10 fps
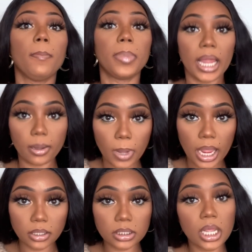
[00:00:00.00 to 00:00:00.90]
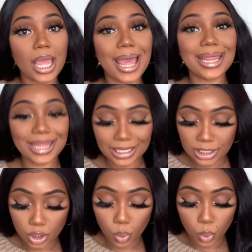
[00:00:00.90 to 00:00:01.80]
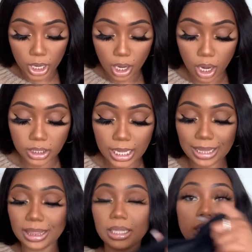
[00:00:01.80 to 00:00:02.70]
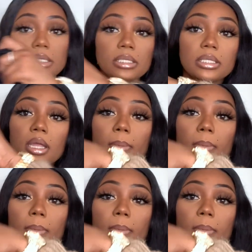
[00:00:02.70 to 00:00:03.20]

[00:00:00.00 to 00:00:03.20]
black pant and that's what i got these